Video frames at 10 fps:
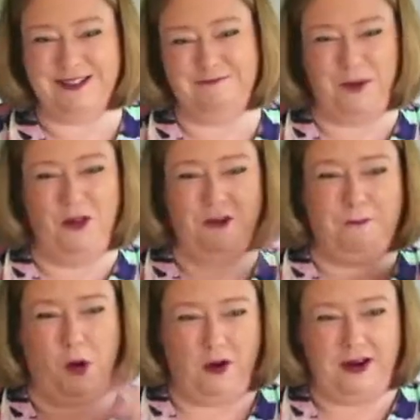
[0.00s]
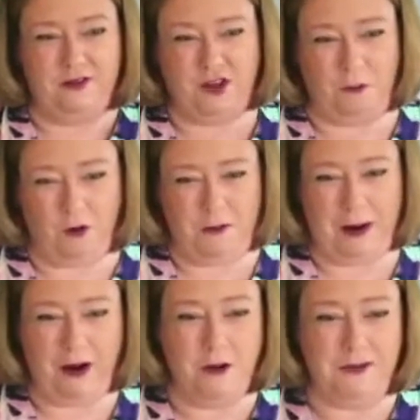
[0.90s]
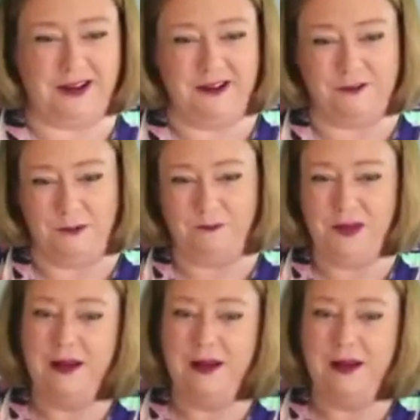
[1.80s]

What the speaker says: Just put the pot in and don't worry about opening another one.